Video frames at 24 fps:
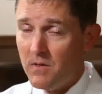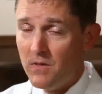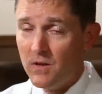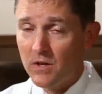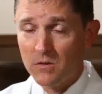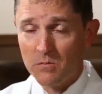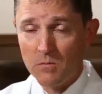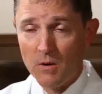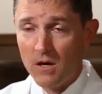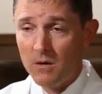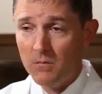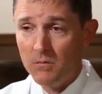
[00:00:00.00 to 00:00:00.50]
and
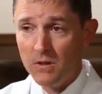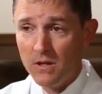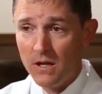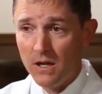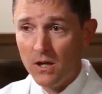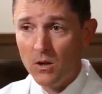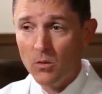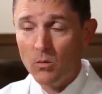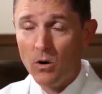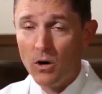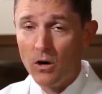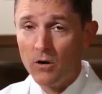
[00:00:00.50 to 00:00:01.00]
this might be
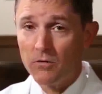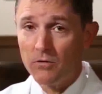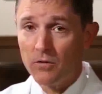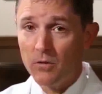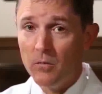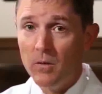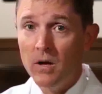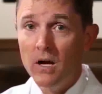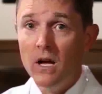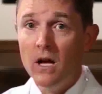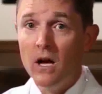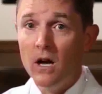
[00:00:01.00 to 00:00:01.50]
anywhere
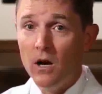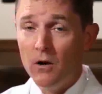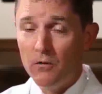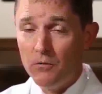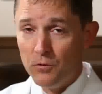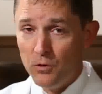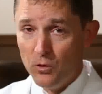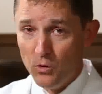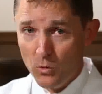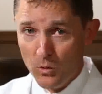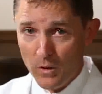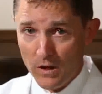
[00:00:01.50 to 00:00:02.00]
from a
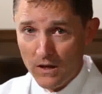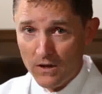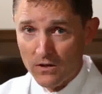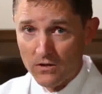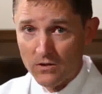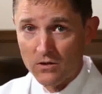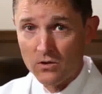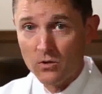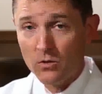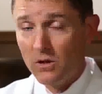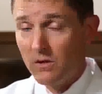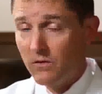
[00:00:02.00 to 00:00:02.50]
few
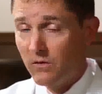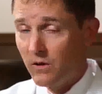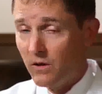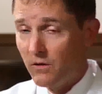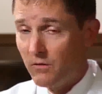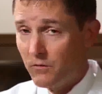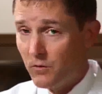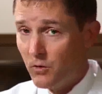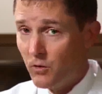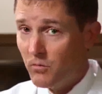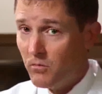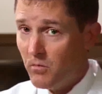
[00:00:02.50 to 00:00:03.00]
weeks to even a
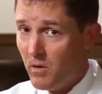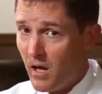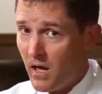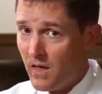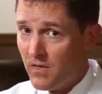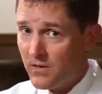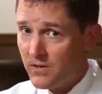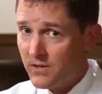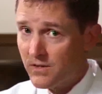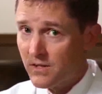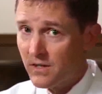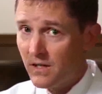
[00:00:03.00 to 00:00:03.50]
few
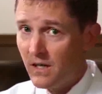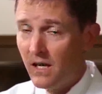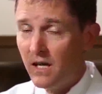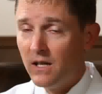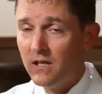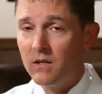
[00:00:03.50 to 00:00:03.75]
months,